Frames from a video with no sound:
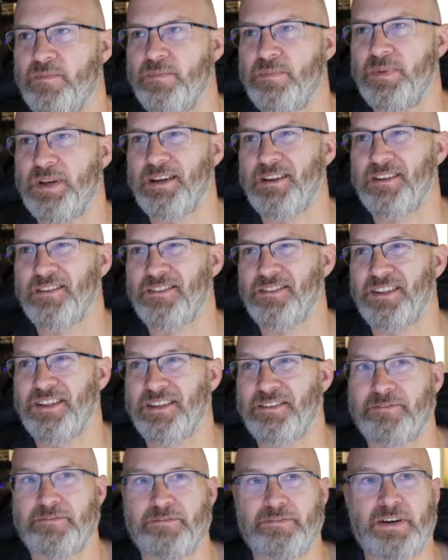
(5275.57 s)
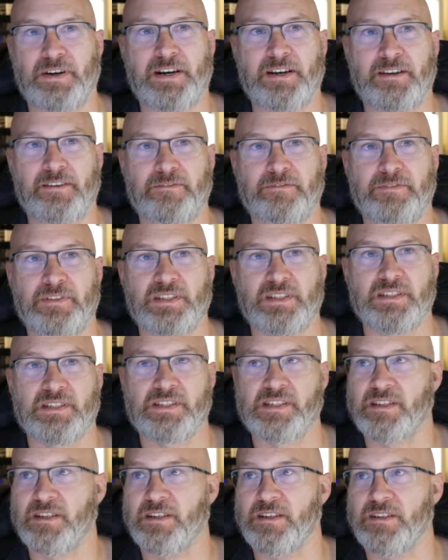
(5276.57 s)
back like 5 years
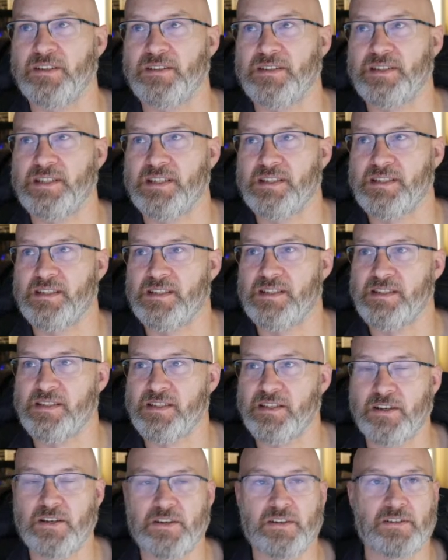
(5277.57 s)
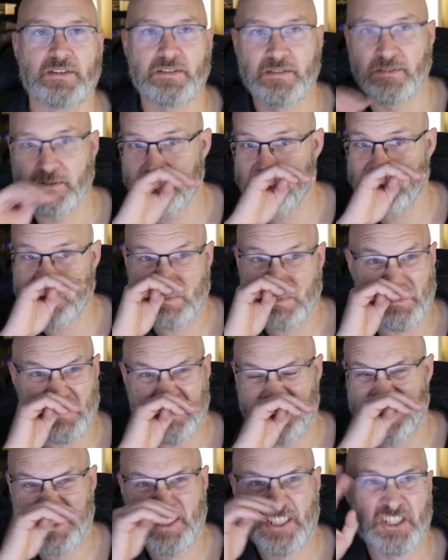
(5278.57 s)
ago, 6 years
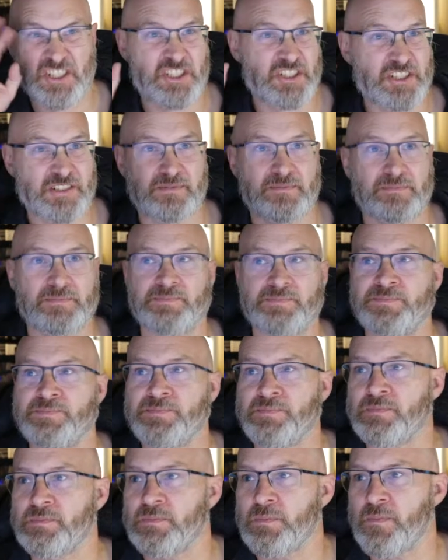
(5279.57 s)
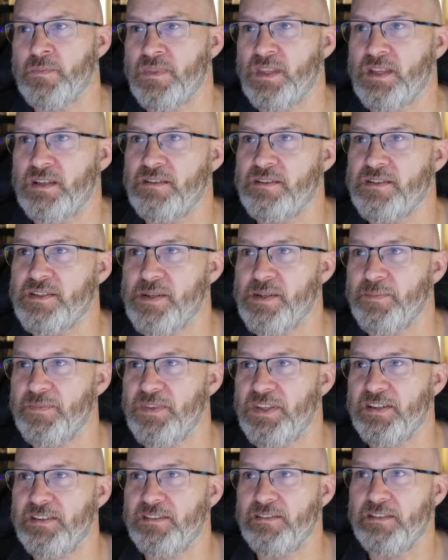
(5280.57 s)
ago-ish,
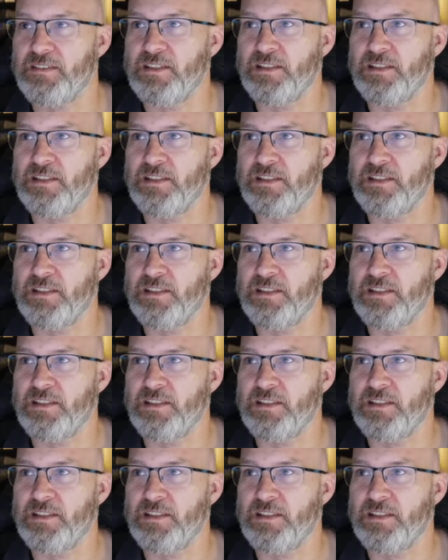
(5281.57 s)
something.